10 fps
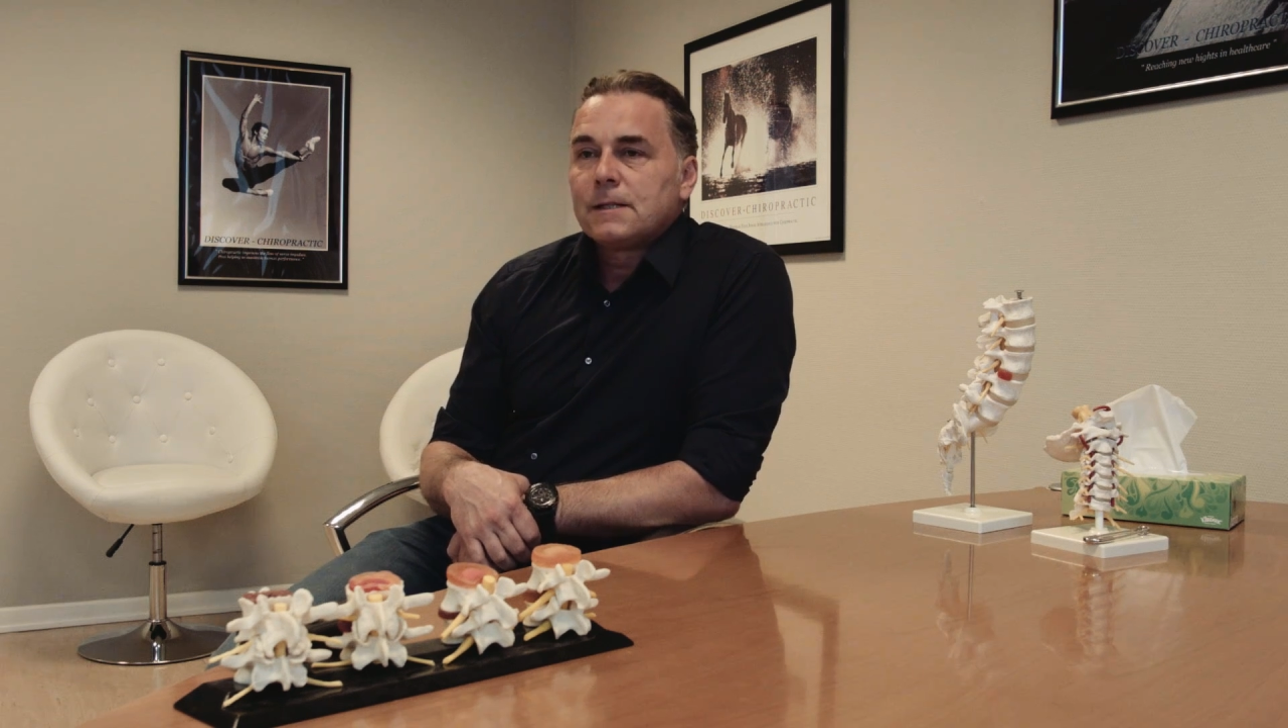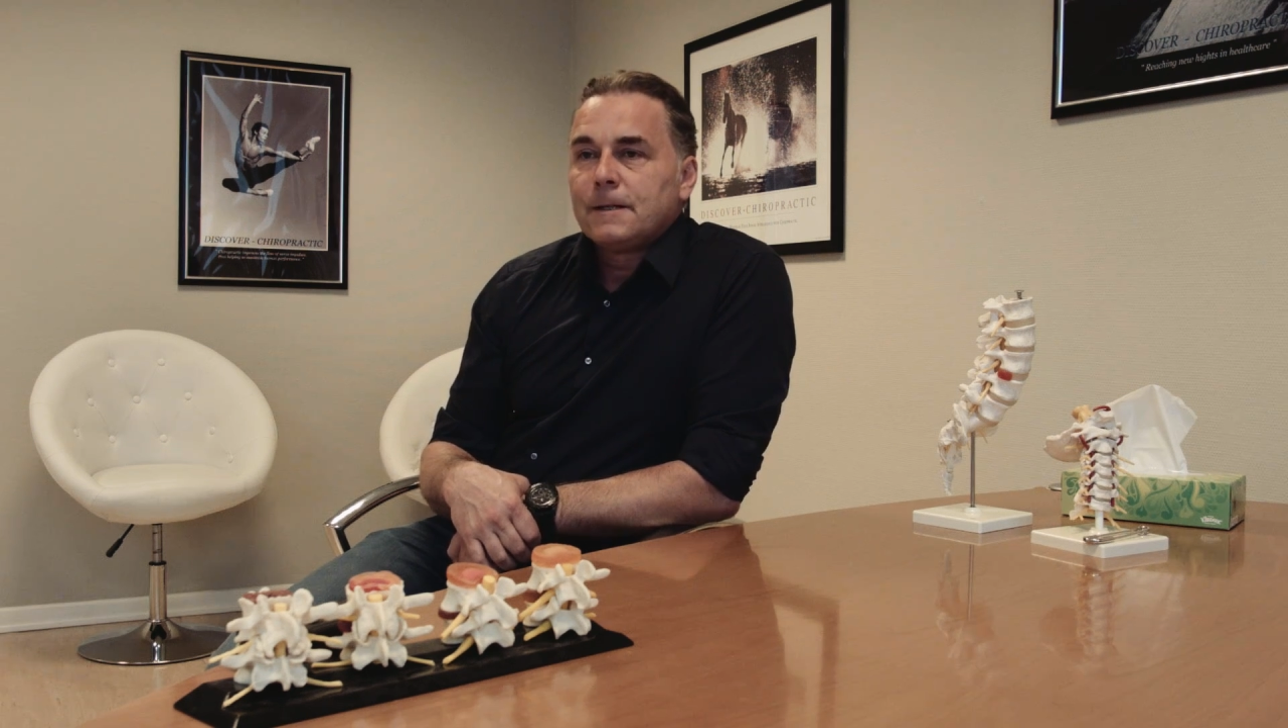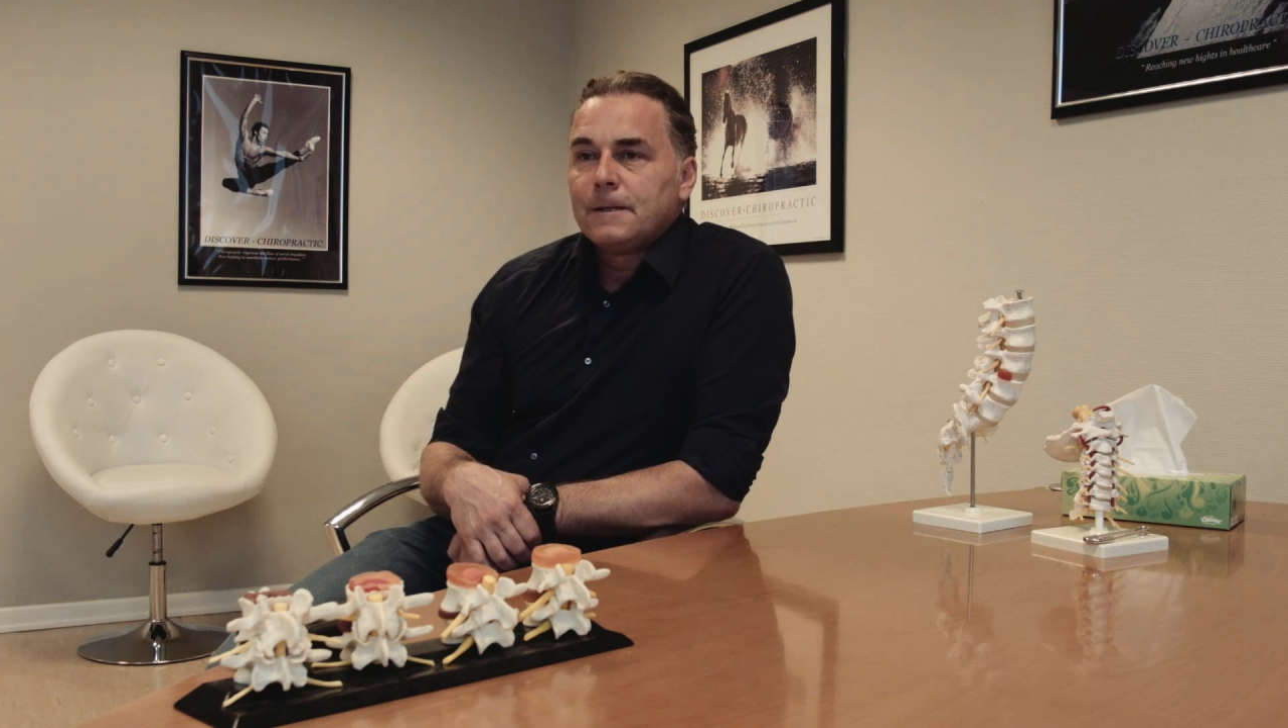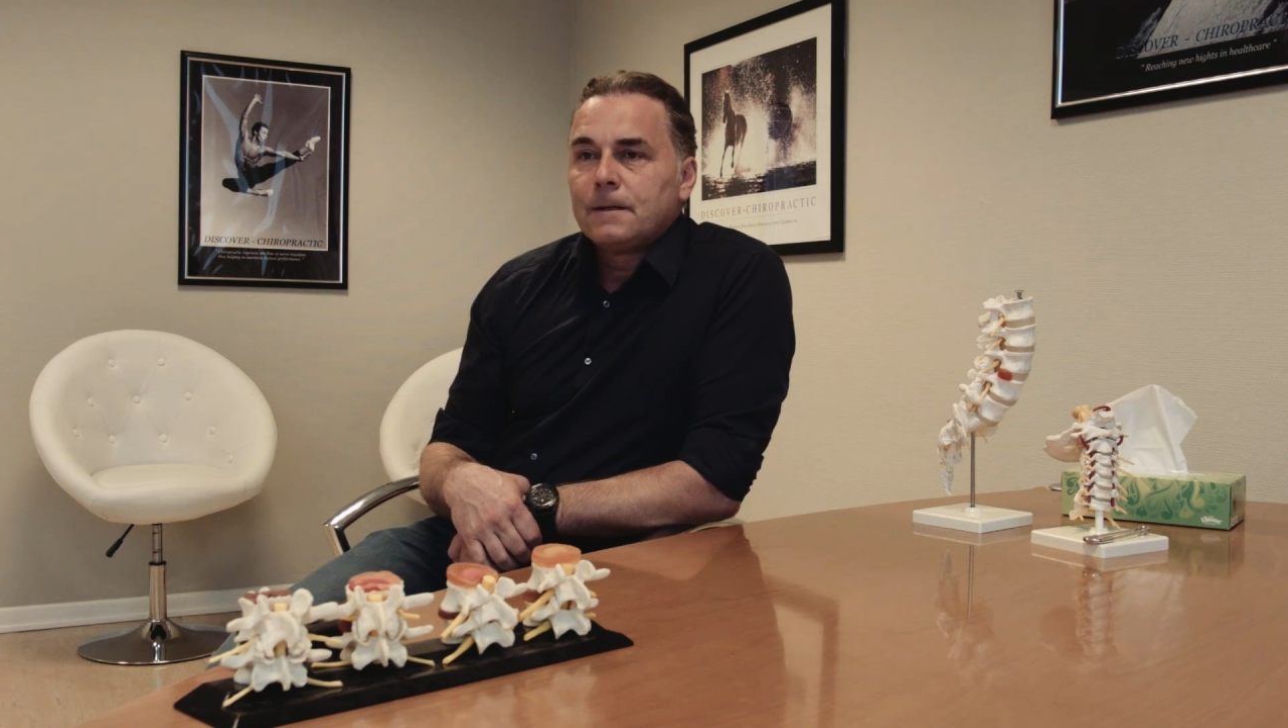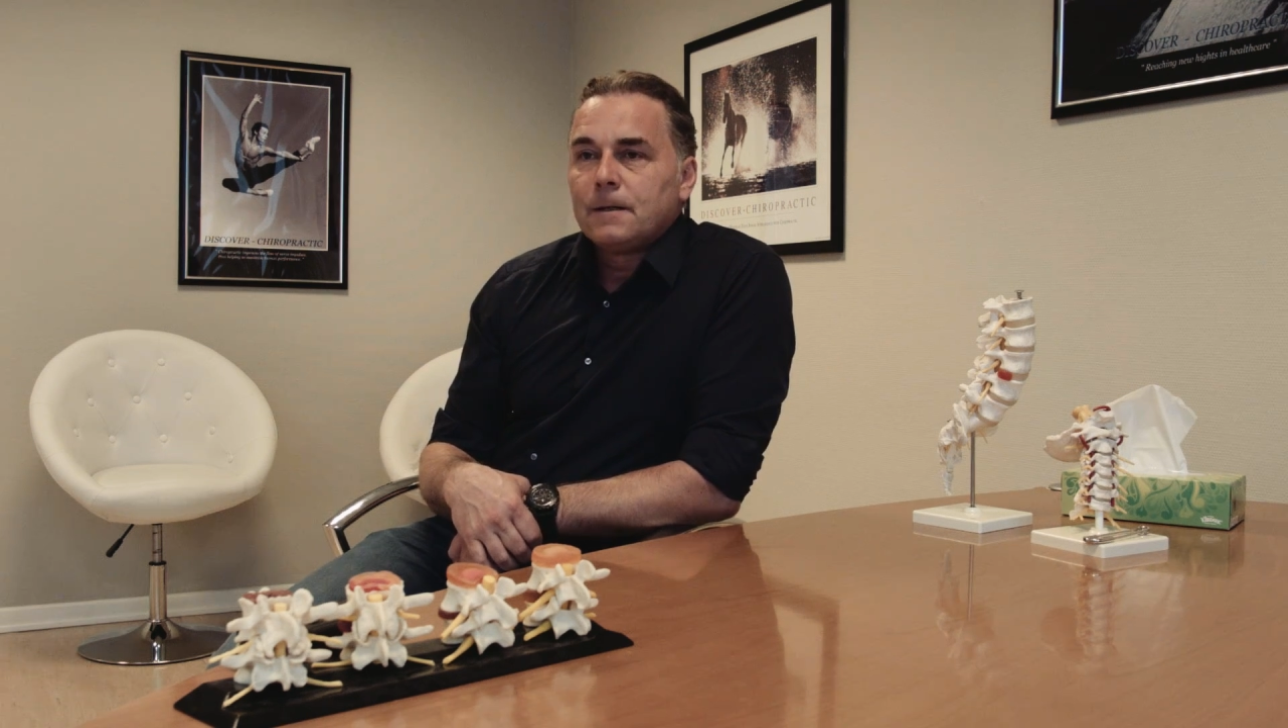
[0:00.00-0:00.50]

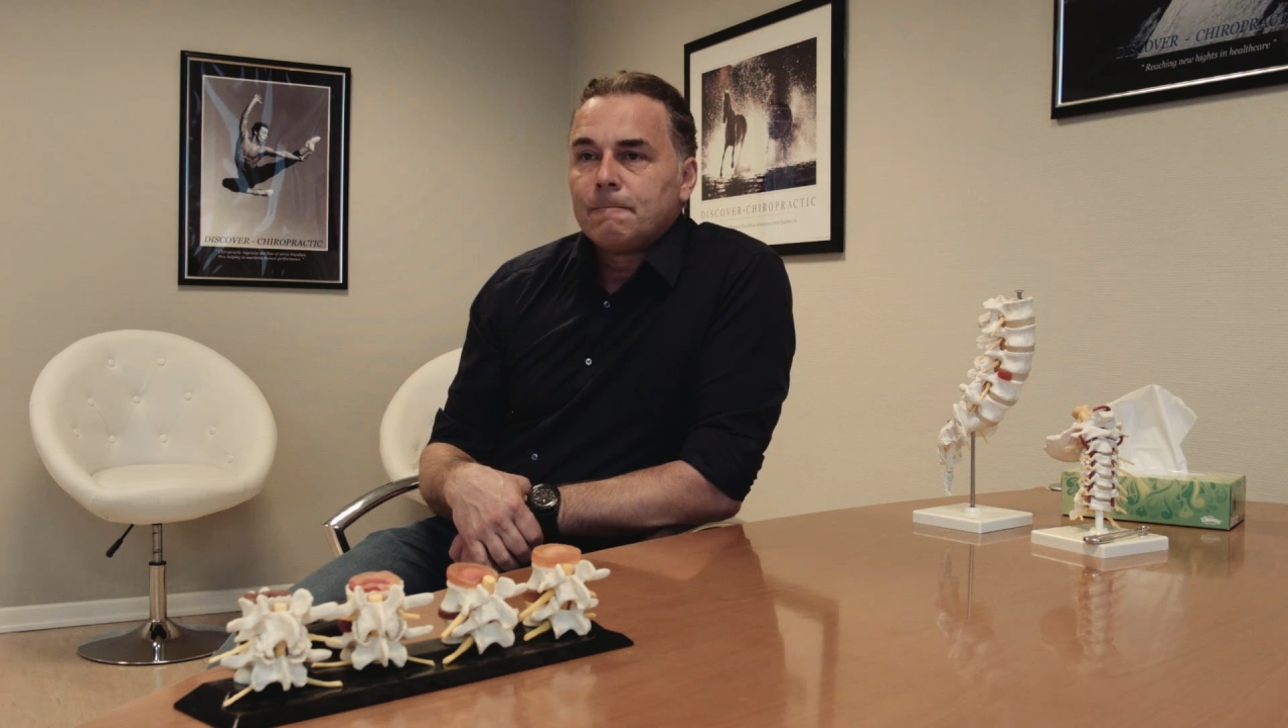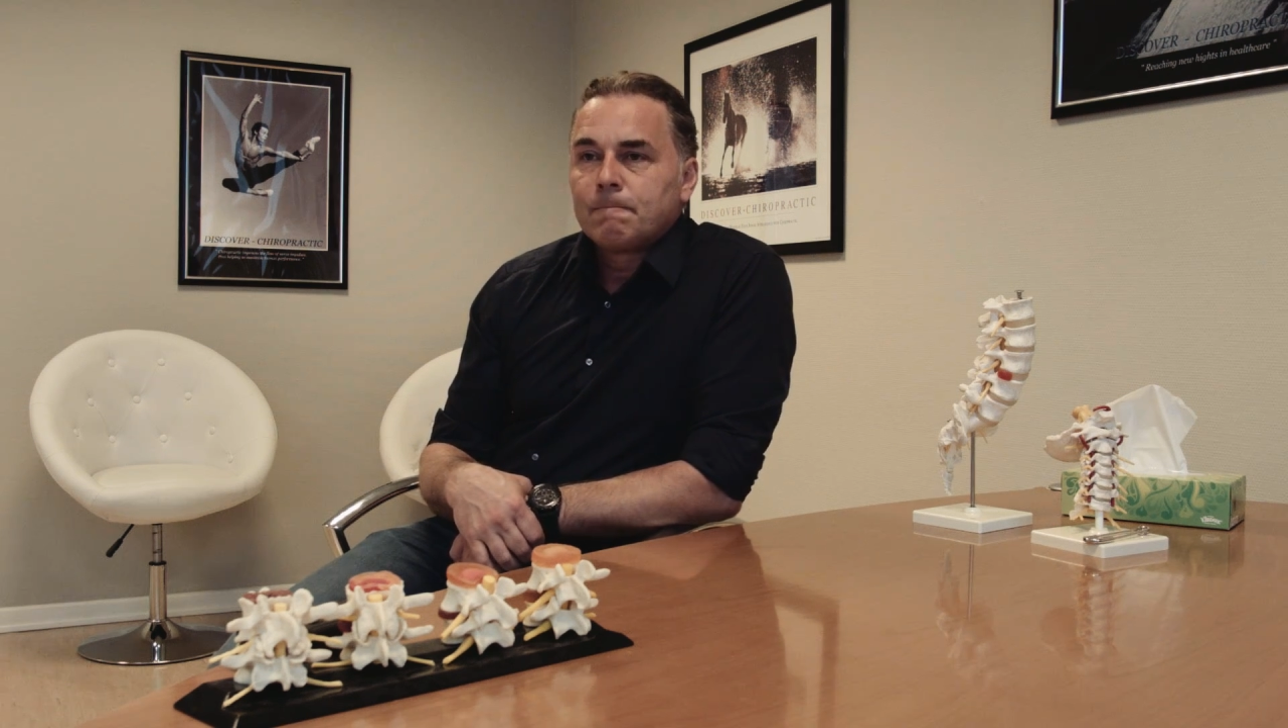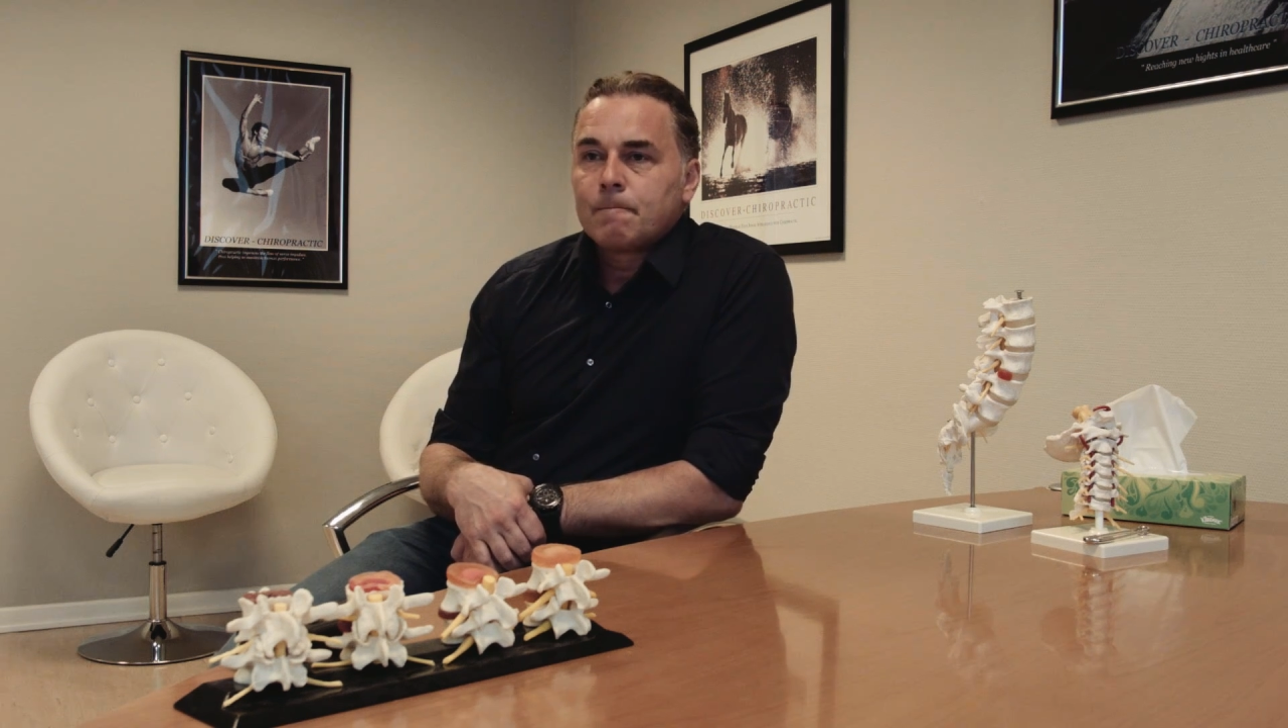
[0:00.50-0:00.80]
and uh,